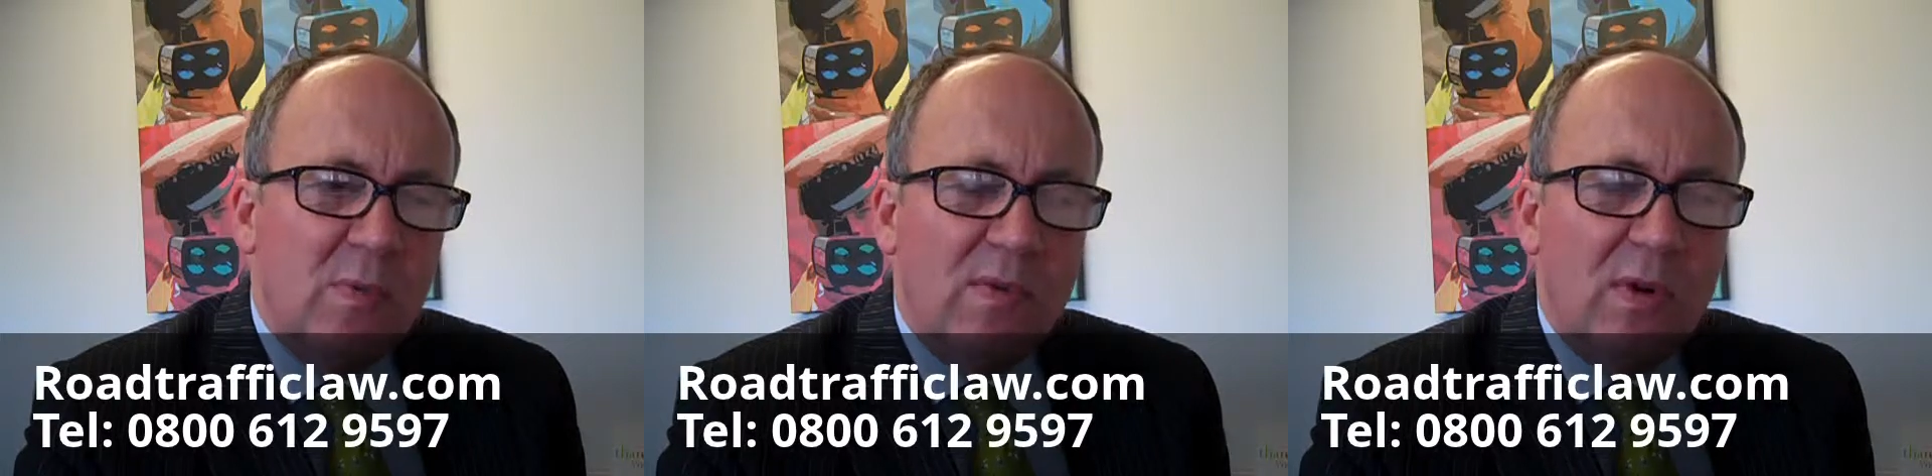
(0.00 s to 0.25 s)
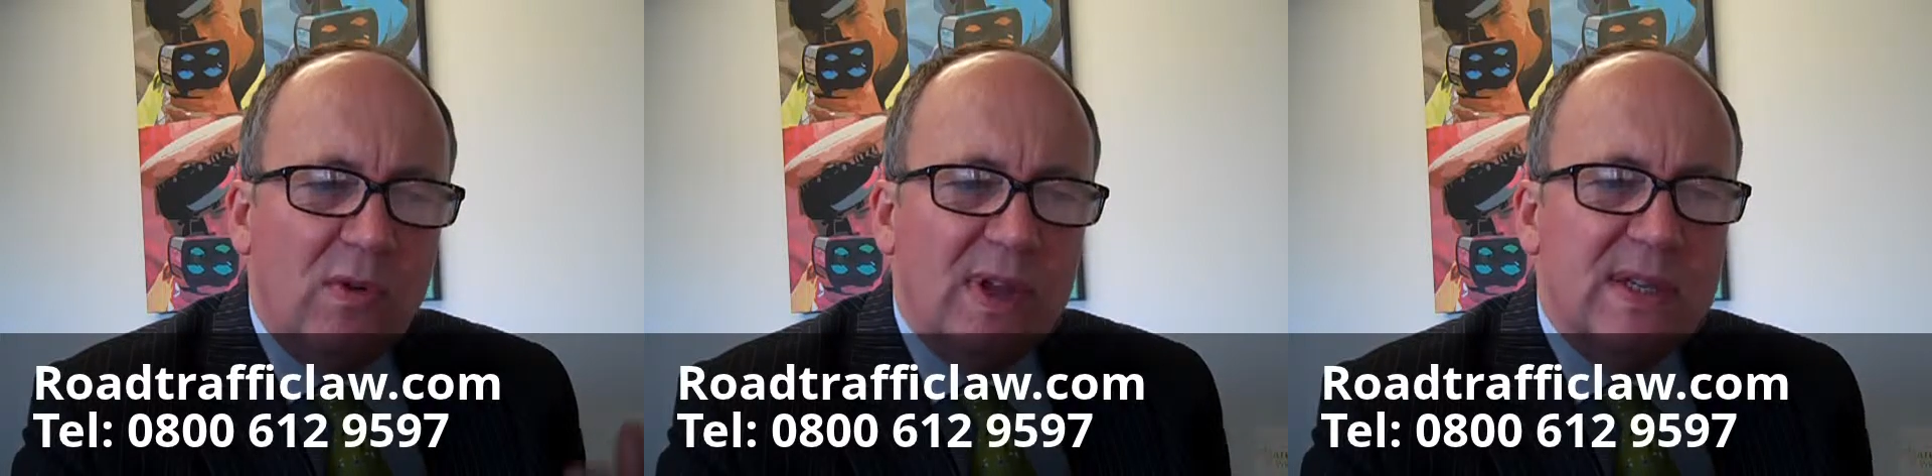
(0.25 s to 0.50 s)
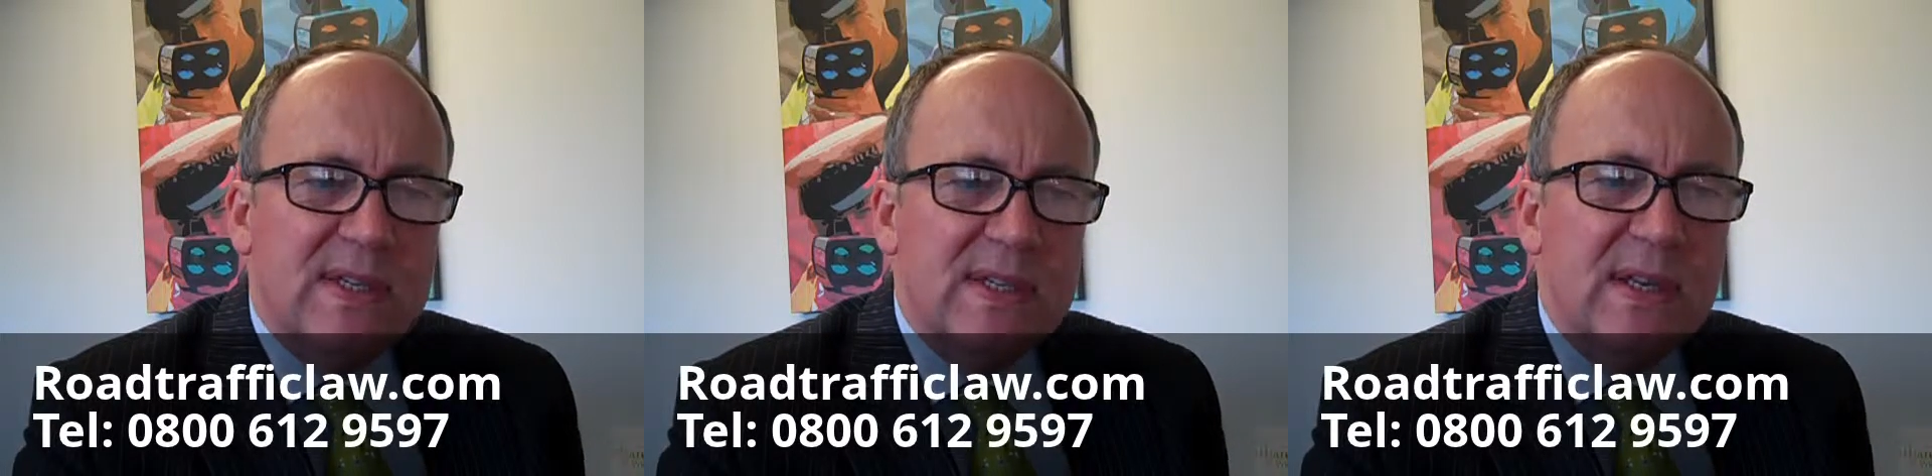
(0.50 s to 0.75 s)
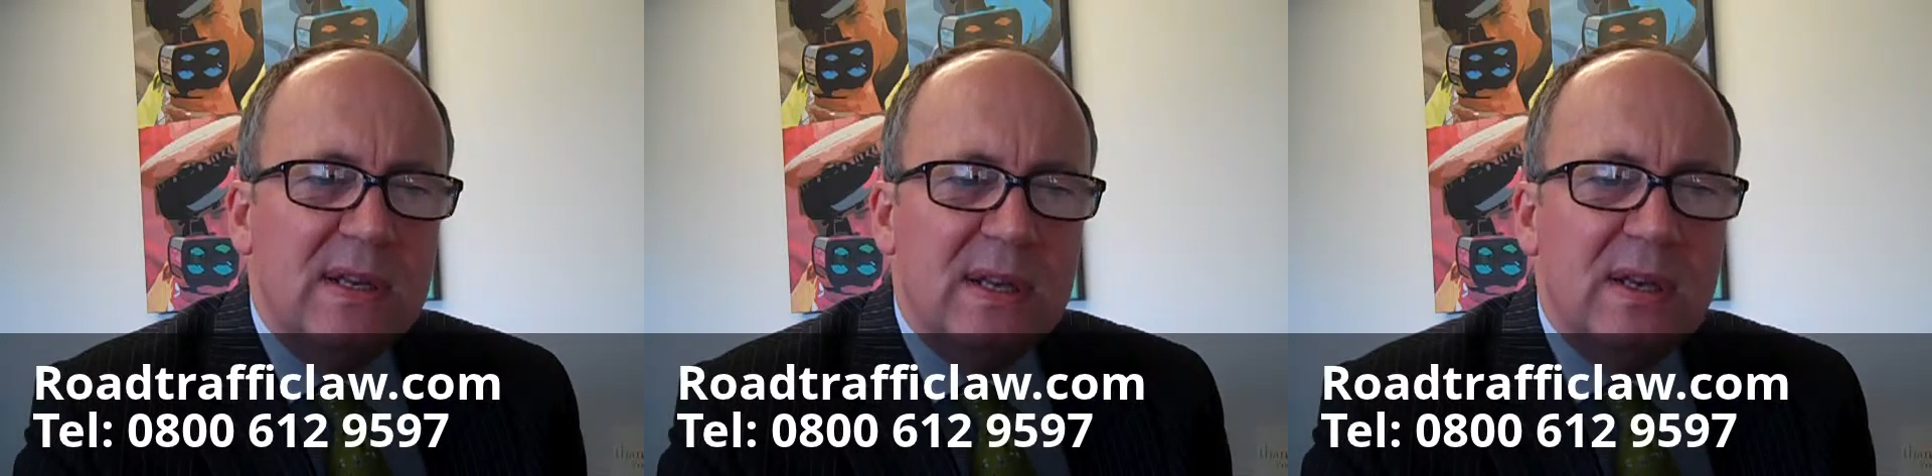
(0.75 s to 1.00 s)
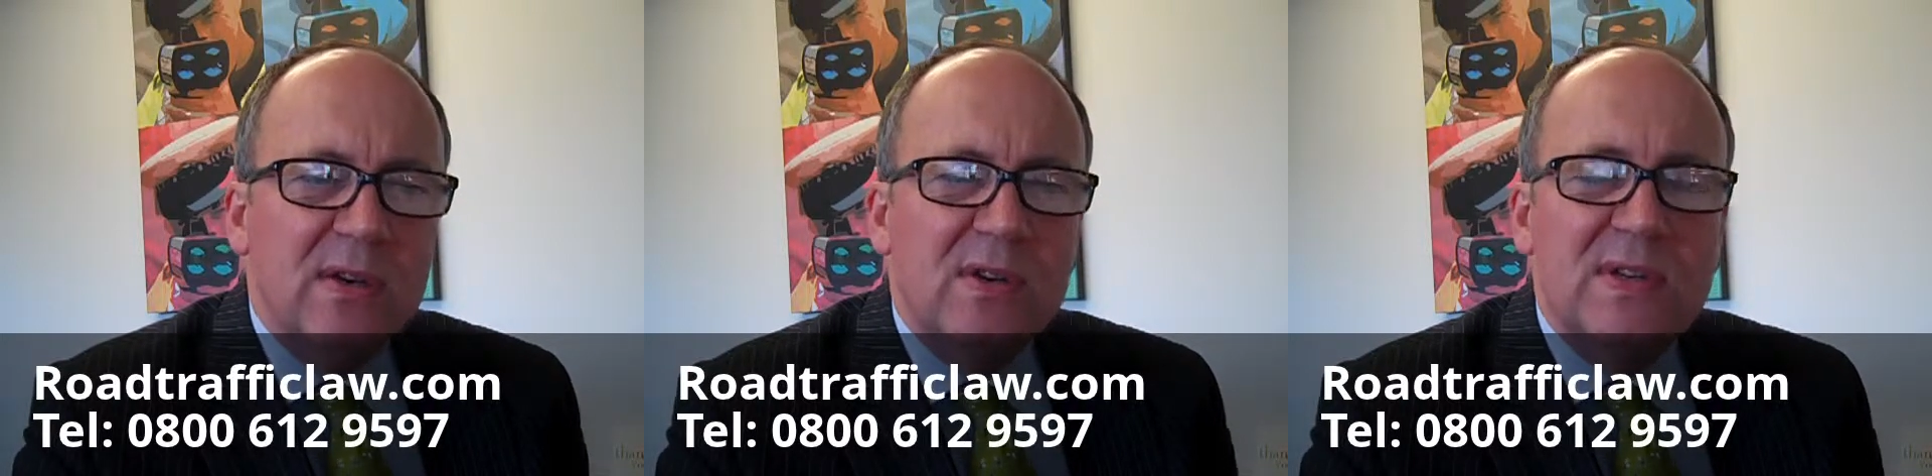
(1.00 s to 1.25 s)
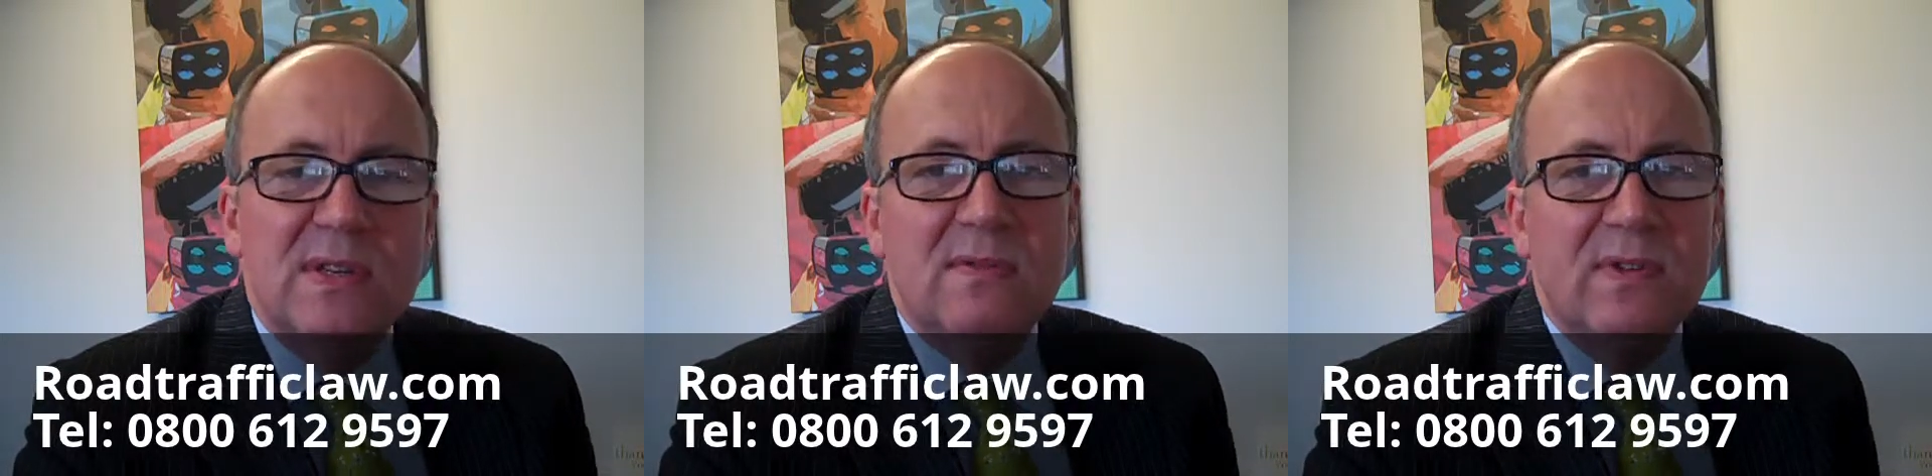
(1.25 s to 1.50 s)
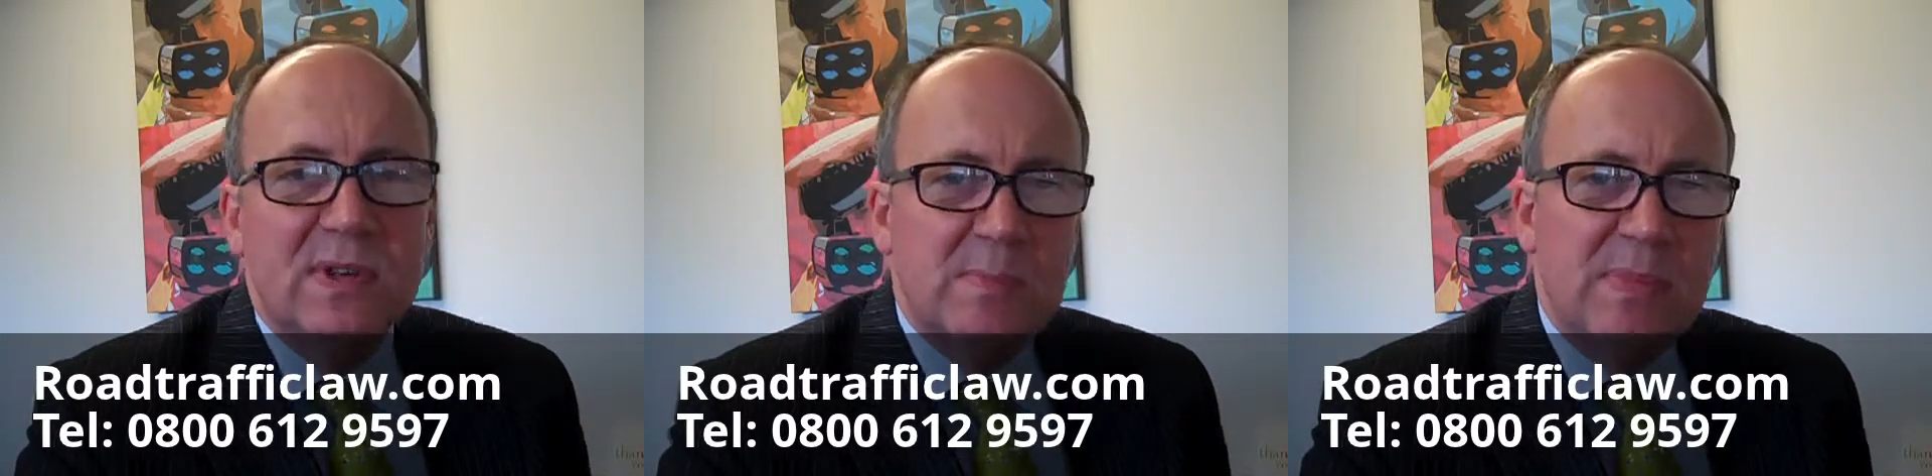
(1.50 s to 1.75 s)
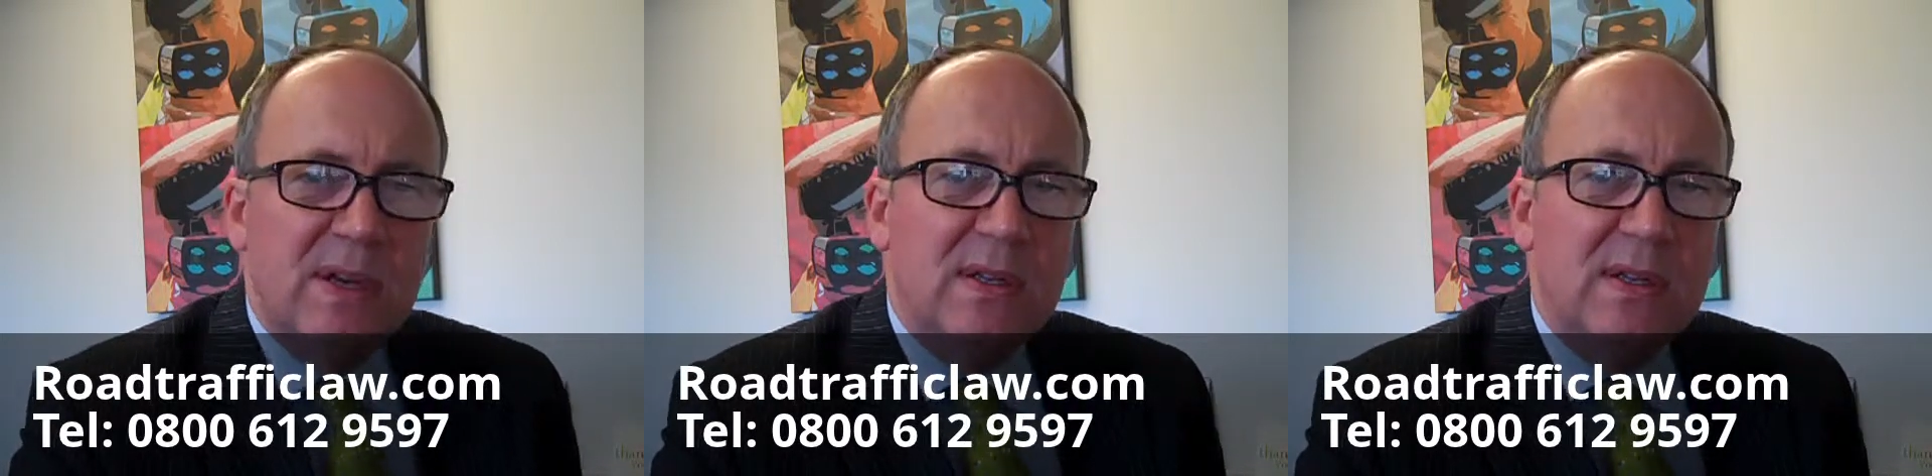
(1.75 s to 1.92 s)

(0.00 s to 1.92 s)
We've already seen the increase in fixed